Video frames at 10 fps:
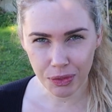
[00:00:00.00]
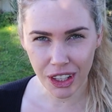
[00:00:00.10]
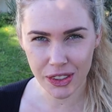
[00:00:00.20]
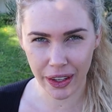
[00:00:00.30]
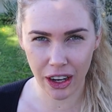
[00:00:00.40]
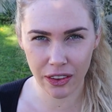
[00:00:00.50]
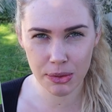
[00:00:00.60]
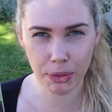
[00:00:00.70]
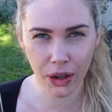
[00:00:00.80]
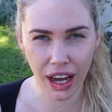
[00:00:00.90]
So I got this
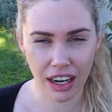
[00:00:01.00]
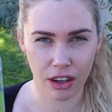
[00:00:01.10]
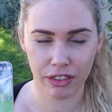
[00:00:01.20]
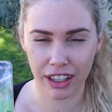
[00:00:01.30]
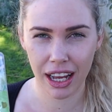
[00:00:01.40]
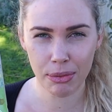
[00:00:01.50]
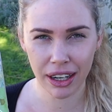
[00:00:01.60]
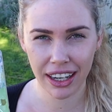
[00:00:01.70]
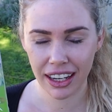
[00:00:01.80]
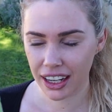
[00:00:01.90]
book out of the library.